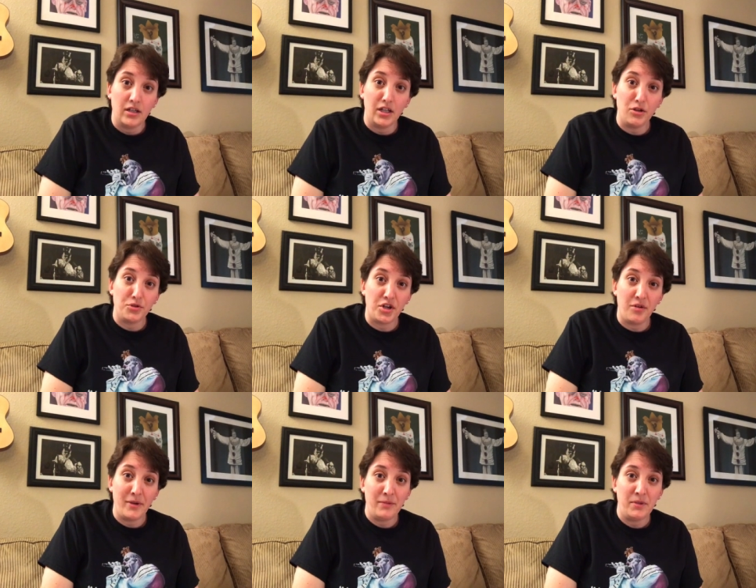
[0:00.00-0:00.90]
Hello to all
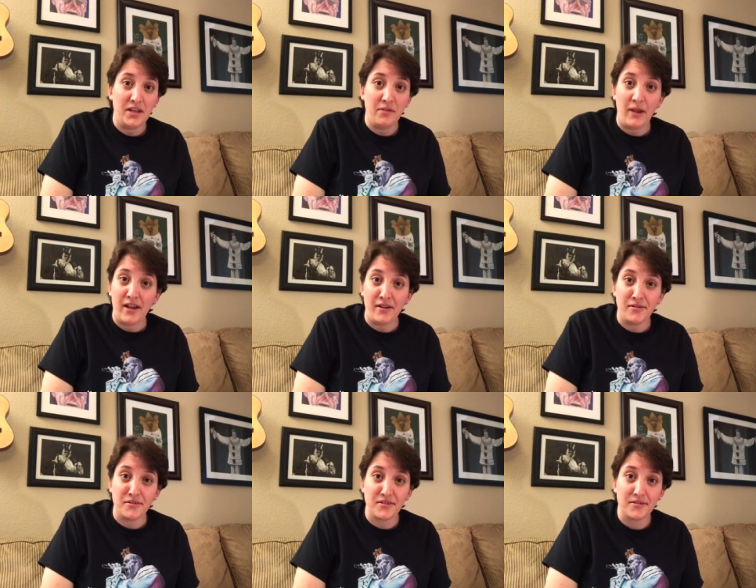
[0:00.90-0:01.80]
my pity
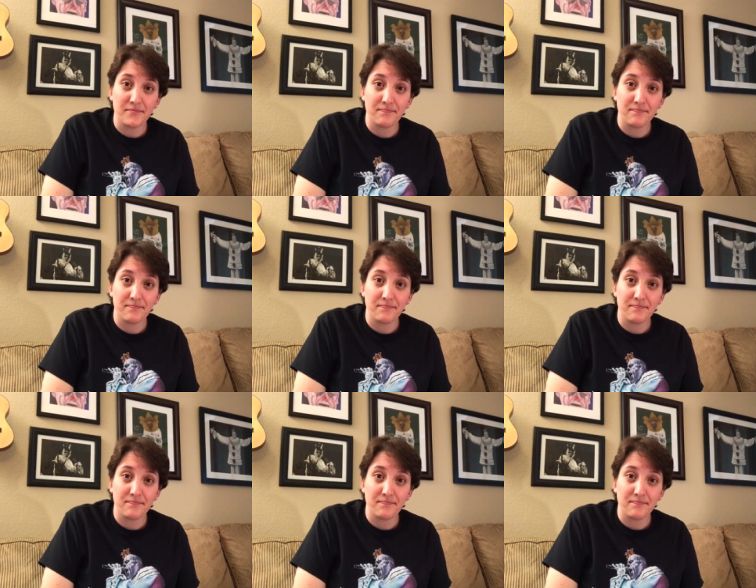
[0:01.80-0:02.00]
pals.